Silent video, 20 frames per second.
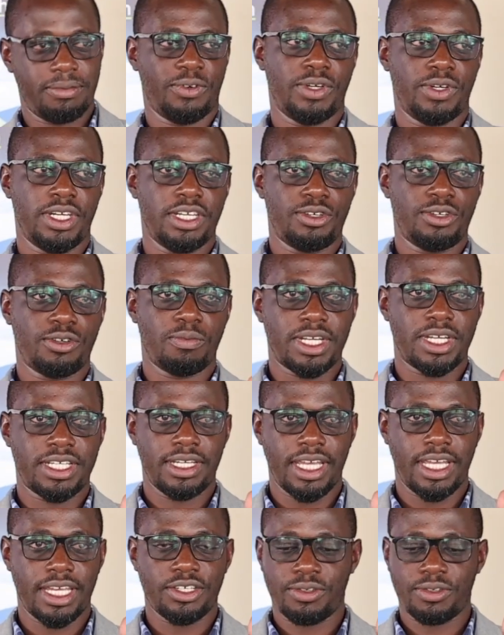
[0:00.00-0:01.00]
We need to
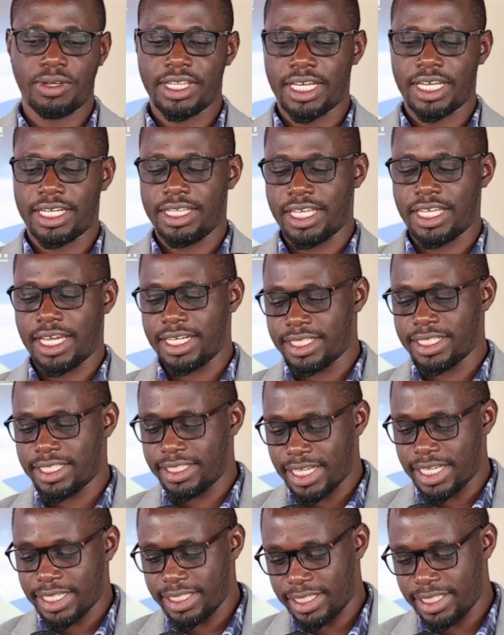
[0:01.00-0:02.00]
ensure that there is
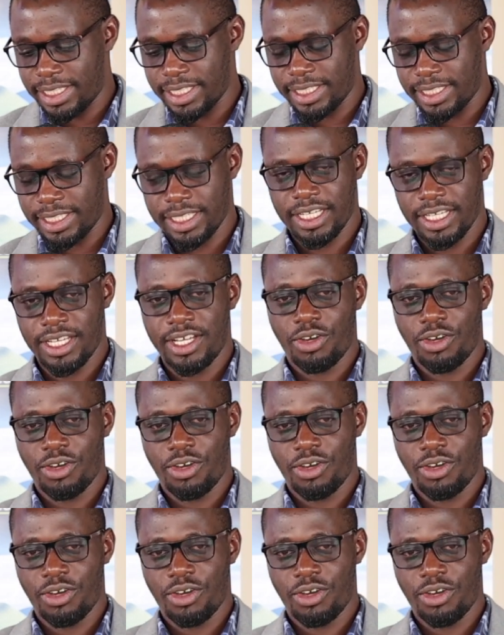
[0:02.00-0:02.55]
justice.